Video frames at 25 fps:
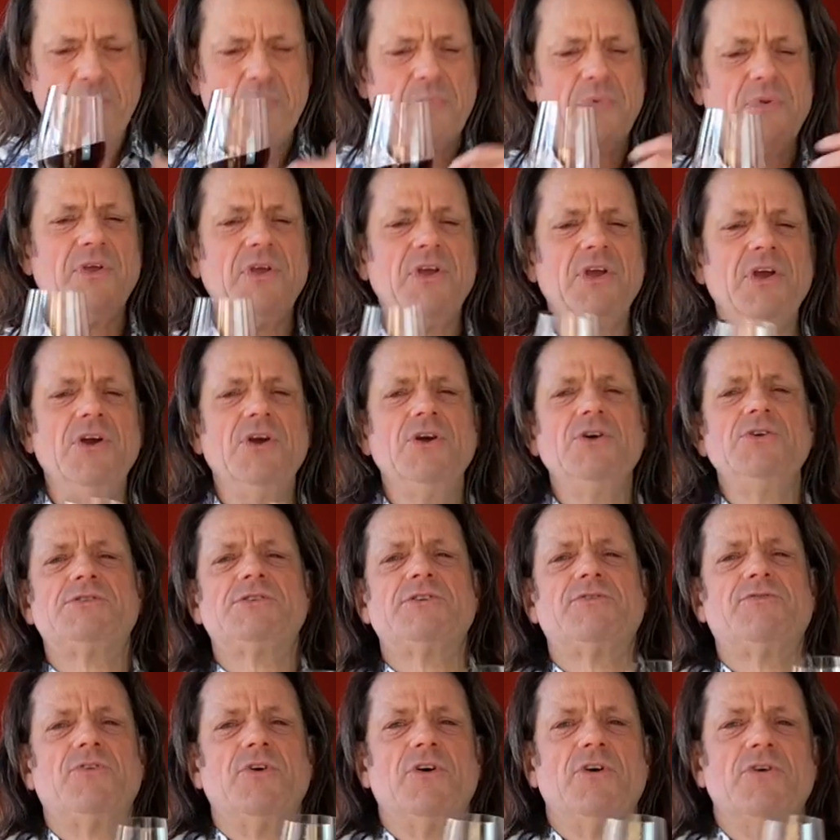
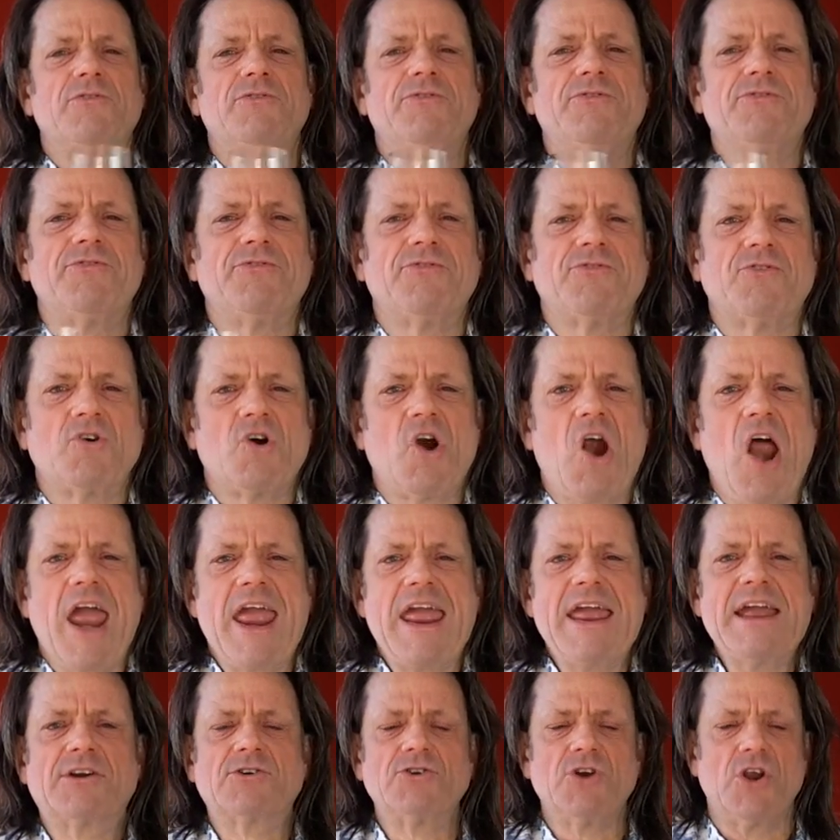Beautiful,
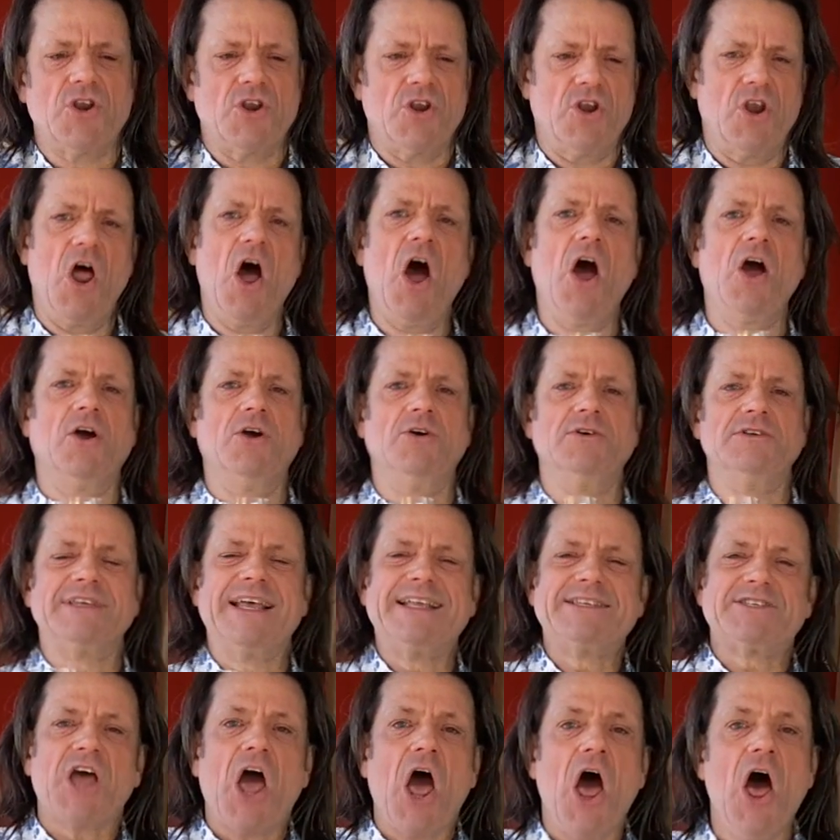fragrant nose.
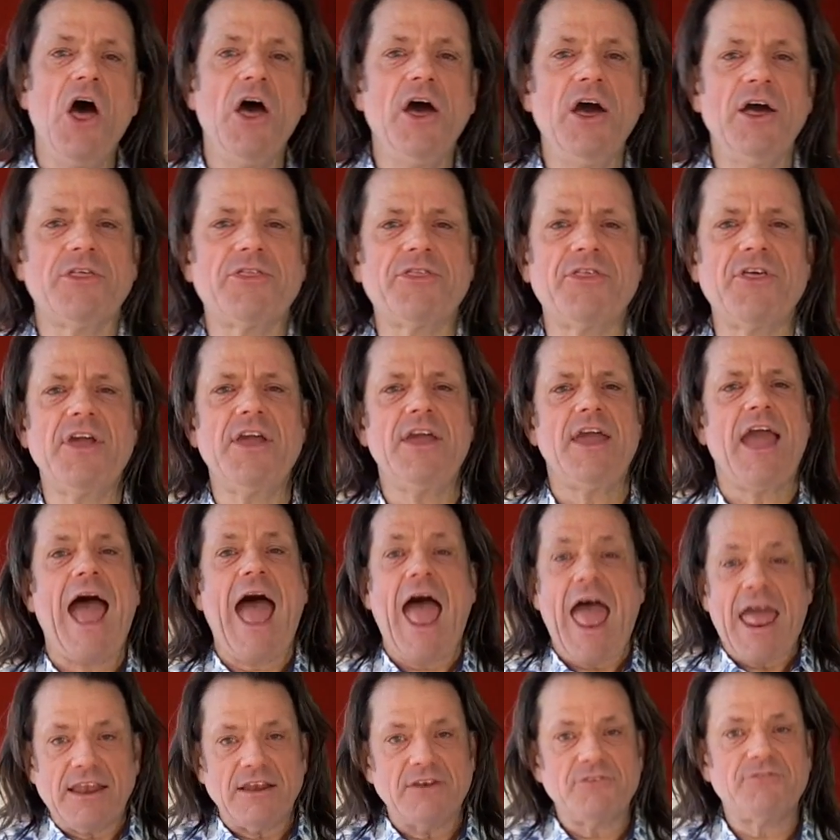It's earthy
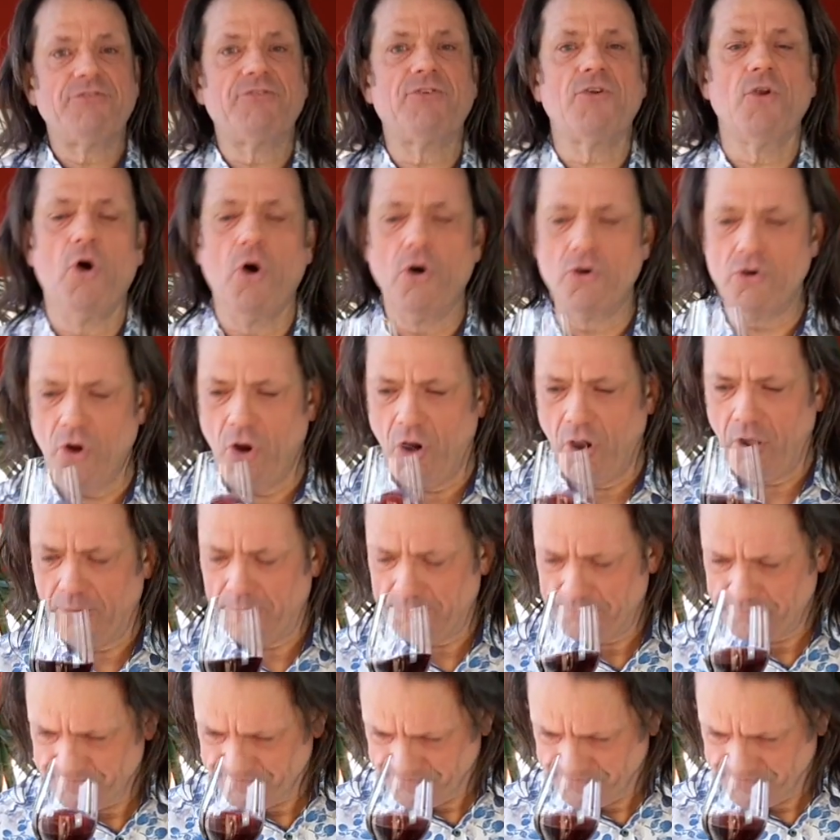and floral.